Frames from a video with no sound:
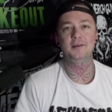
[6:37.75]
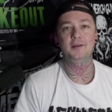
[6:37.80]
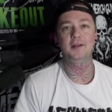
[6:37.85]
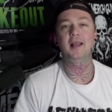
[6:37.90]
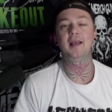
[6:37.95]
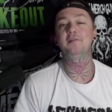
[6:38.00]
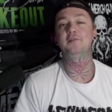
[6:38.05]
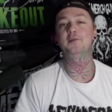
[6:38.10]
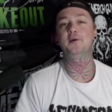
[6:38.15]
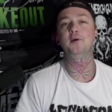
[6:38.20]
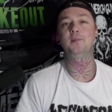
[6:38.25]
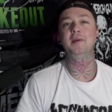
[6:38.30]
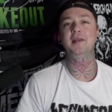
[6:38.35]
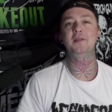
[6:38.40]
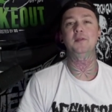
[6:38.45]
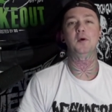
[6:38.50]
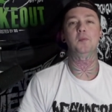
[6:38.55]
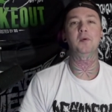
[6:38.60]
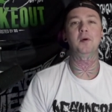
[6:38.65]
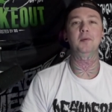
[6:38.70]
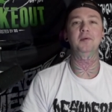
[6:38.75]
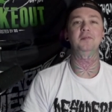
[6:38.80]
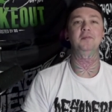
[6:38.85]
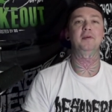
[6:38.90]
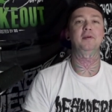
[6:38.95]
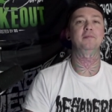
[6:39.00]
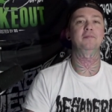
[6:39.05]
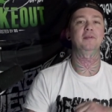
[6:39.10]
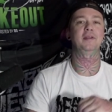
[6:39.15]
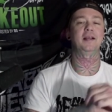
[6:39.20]
You guys know me, though. I'm always
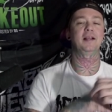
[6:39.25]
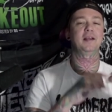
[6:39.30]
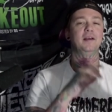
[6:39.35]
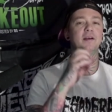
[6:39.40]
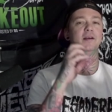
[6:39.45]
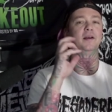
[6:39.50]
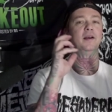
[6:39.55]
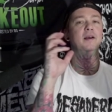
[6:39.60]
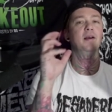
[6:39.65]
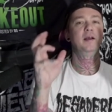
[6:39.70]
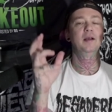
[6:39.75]
looking for like a